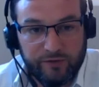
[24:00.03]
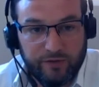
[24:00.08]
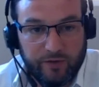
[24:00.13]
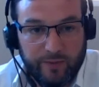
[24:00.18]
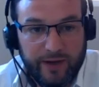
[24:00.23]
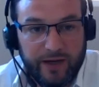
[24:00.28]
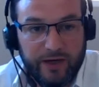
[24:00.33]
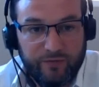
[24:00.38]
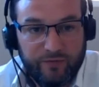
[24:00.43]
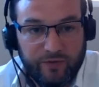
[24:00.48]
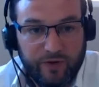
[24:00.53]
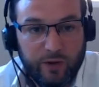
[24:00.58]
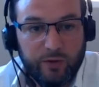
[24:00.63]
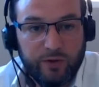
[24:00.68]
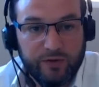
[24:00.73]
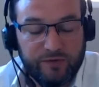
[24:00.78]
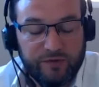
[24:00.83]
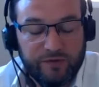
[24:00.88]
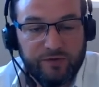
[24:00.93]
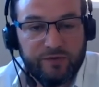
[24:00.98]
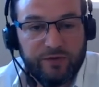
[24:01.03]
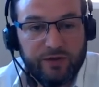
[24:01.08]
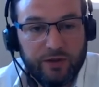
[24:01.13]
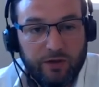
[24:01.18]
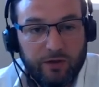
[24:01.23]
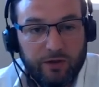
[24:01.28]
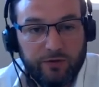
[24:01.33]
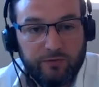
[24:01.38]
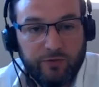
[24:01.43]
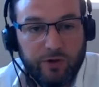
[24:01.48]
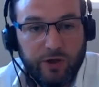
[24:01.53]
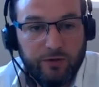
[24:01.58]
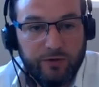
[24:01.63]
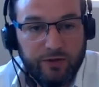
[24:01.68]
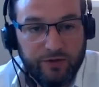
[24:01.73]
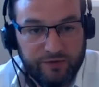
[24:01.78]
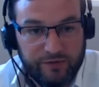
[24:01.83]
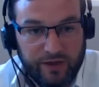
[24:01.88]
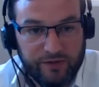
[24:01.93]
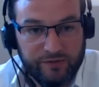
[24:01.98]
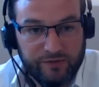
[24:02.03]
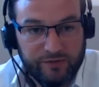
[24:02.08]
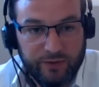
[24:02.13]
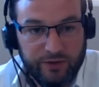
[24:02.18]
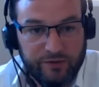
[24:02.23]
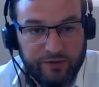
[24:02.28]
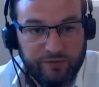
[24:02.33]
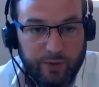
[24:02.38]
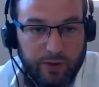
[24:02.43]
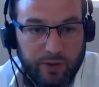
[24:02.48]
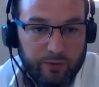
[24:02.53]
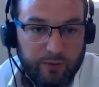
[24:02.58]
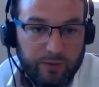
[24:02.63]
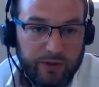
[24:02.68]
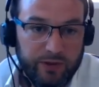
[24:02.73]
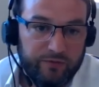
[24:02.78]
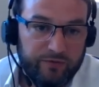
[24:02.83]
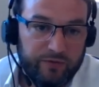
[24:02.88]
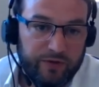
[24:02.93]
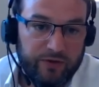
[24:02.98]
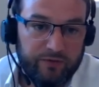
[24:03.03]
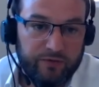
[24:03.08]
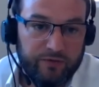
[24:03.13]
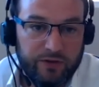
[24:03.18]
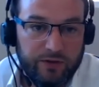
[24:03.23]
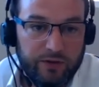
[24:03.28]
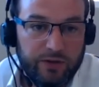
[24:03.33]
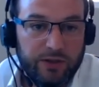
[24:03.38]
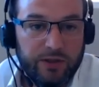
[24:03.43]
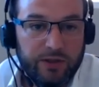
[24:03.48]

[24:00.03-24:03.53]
The main focus is still on road assessments, but we've given